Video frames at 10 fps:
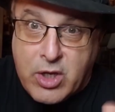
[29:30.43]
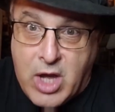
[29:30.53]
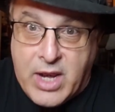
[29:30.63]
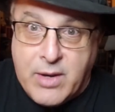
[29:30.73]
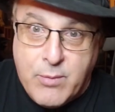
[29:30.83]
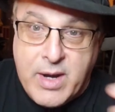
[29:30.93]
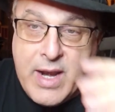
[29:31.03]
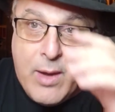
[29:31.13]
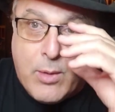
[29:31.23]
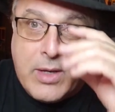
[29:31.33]
cut it right
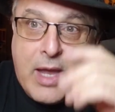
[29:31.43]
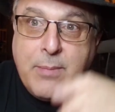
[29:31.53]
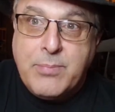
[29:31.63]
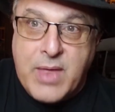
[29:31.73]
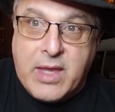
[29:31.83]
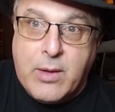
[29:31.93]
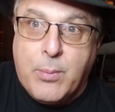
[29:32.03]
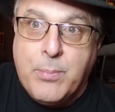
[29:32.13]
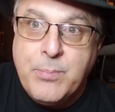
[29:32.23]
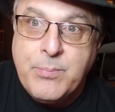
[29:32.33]
now. Okay, thank
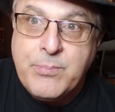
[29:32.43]
you.